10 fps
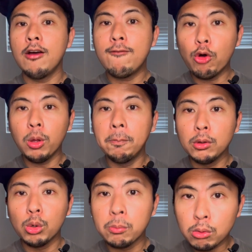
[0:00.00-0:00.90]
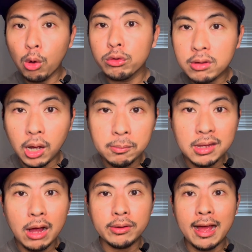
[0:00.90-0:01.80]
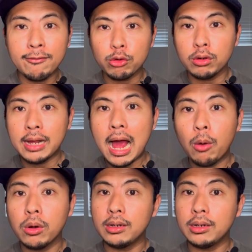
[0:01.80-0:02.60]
full-bloom rose comes out after an hour.